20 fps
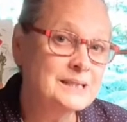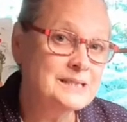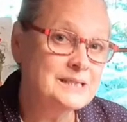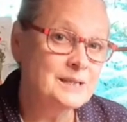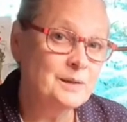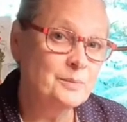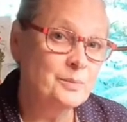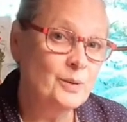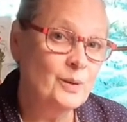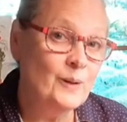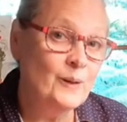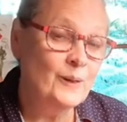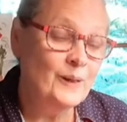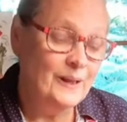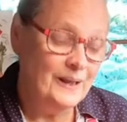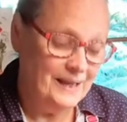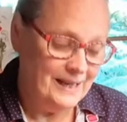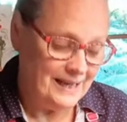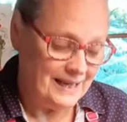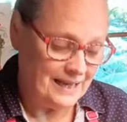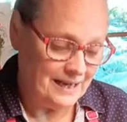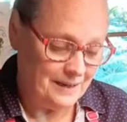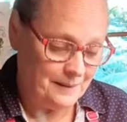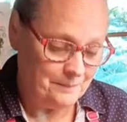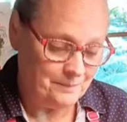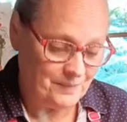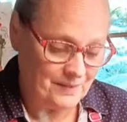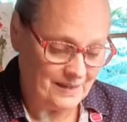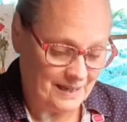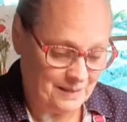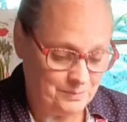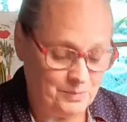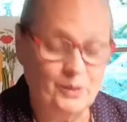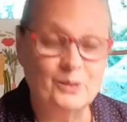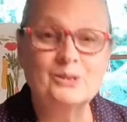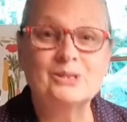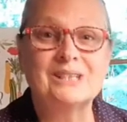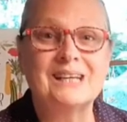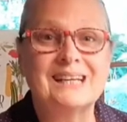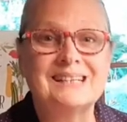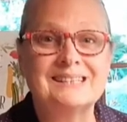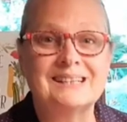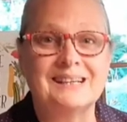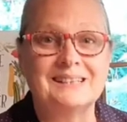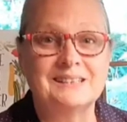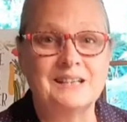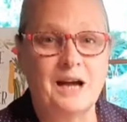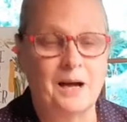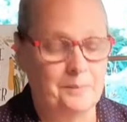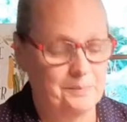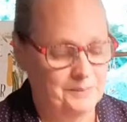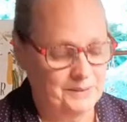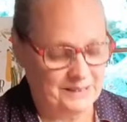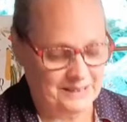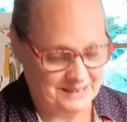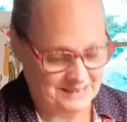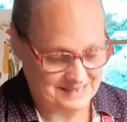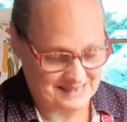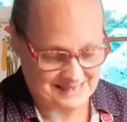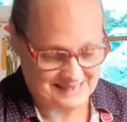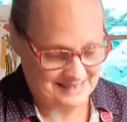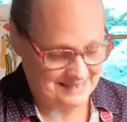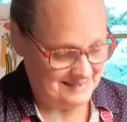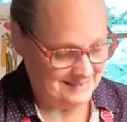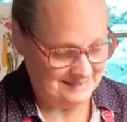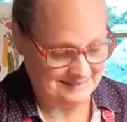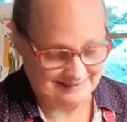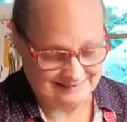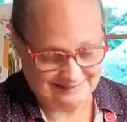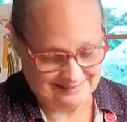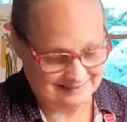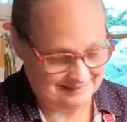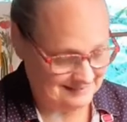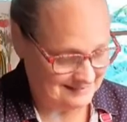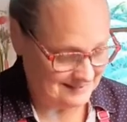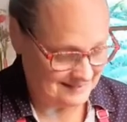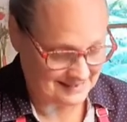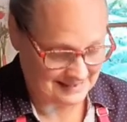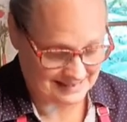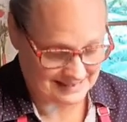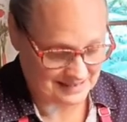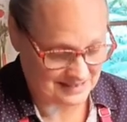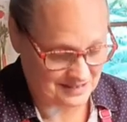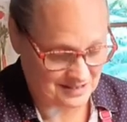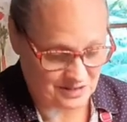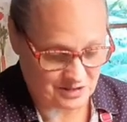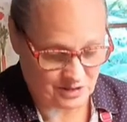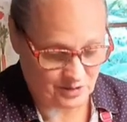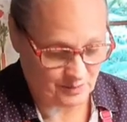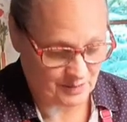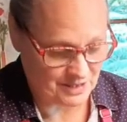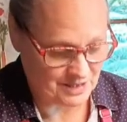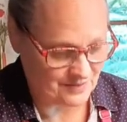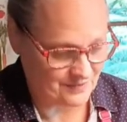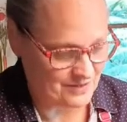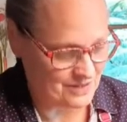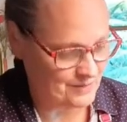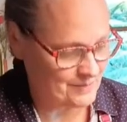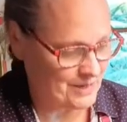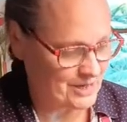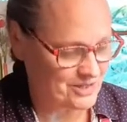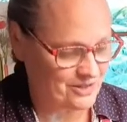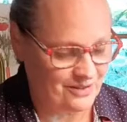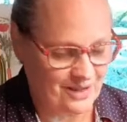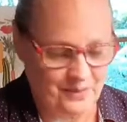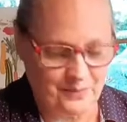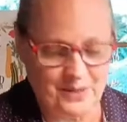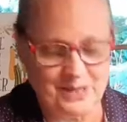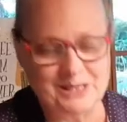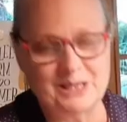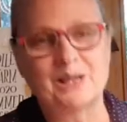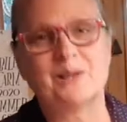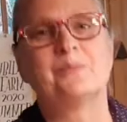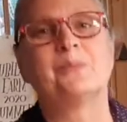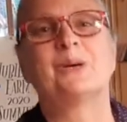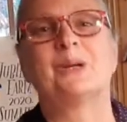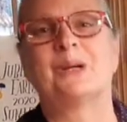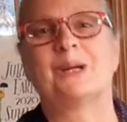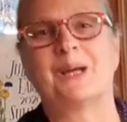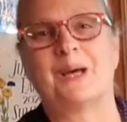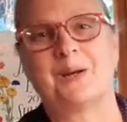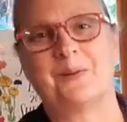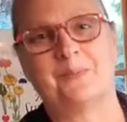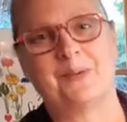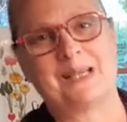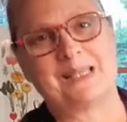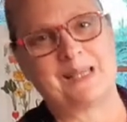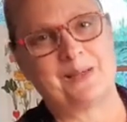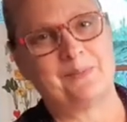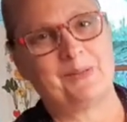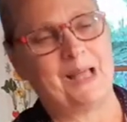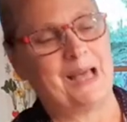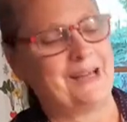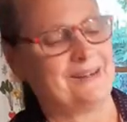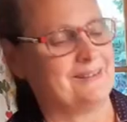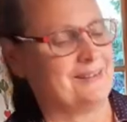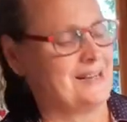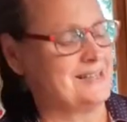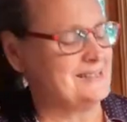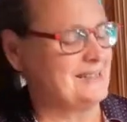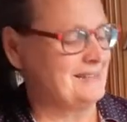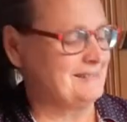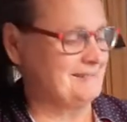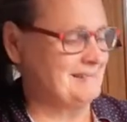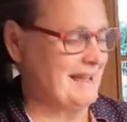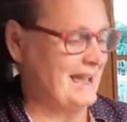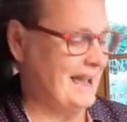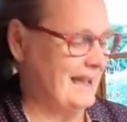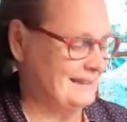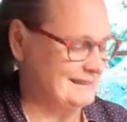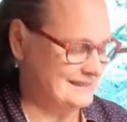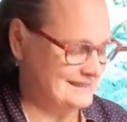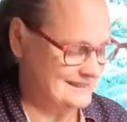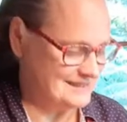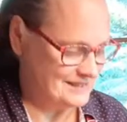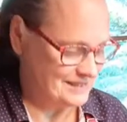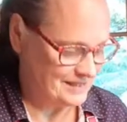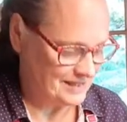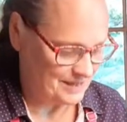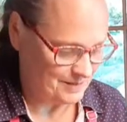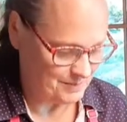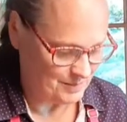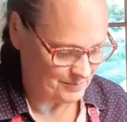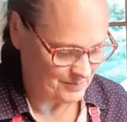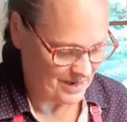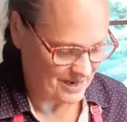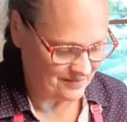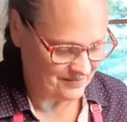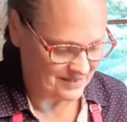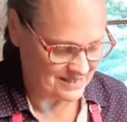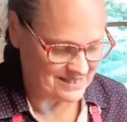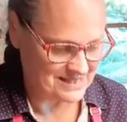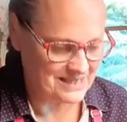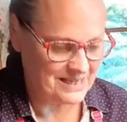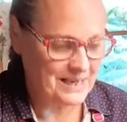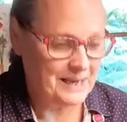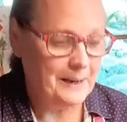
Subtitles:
simple, and poached eggs on top, because this is just too much of a special. I was going to put it on a mezze platter, and I said, nah, this is going to be breakfast.